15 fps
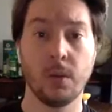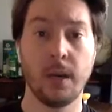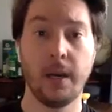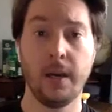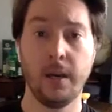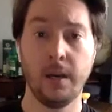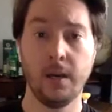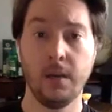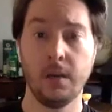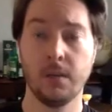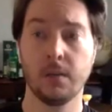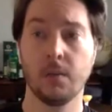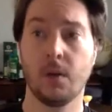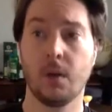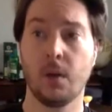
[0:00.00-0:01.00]
are
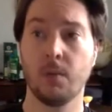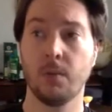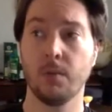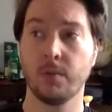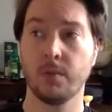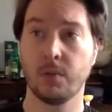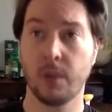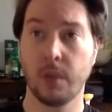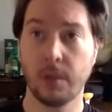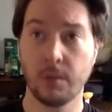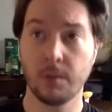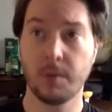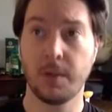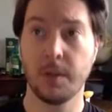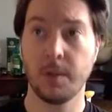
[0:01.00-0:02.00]
directly
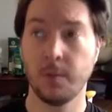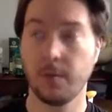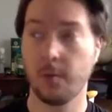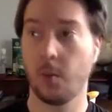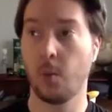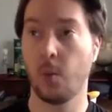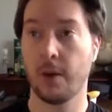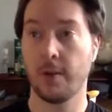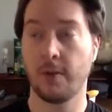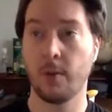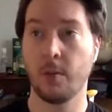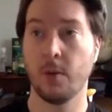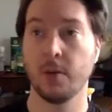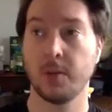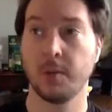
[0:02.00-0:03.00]
responsible for one of our
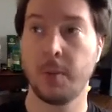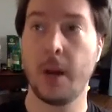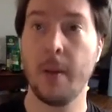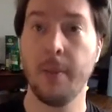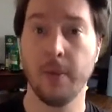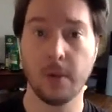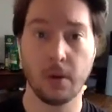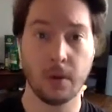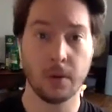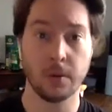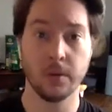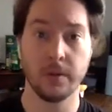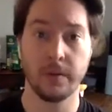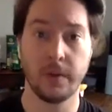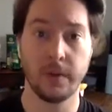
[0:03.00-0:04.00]
most popular
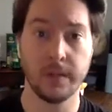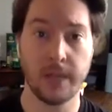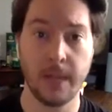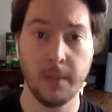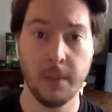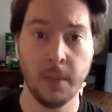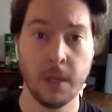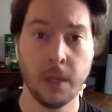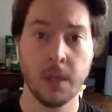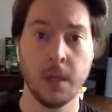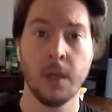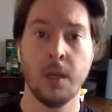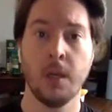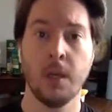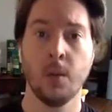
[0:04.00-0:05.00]
articles of all time,
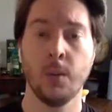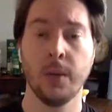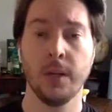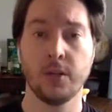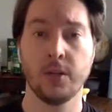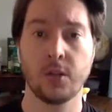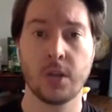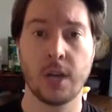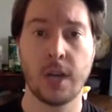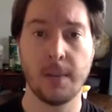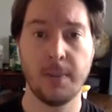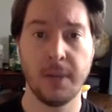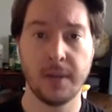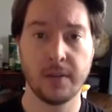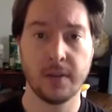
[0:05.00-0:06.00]
which
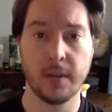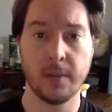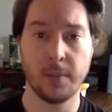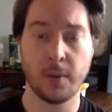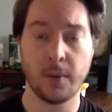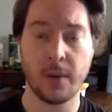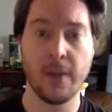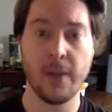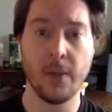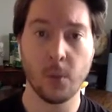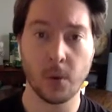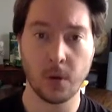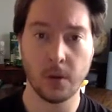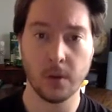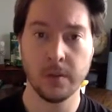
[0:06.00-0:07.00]
got picked up around the
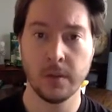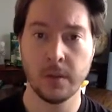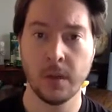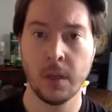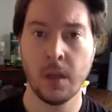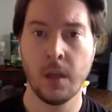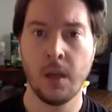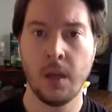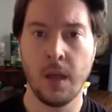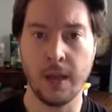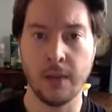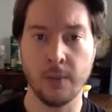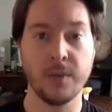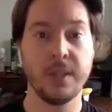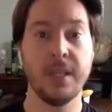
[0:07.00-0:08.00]
world
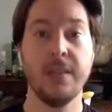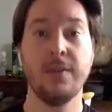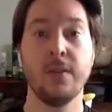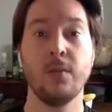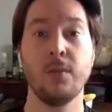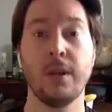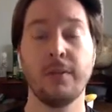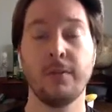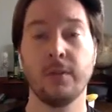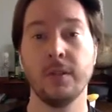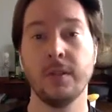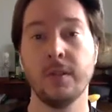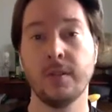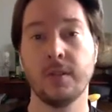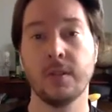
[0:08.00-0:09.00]
and was even
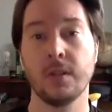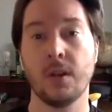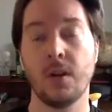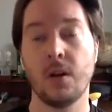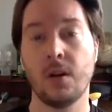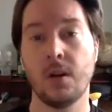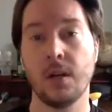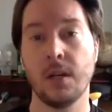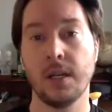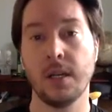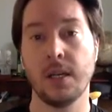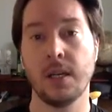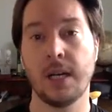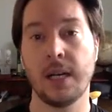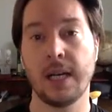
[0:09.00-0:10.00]
referenced on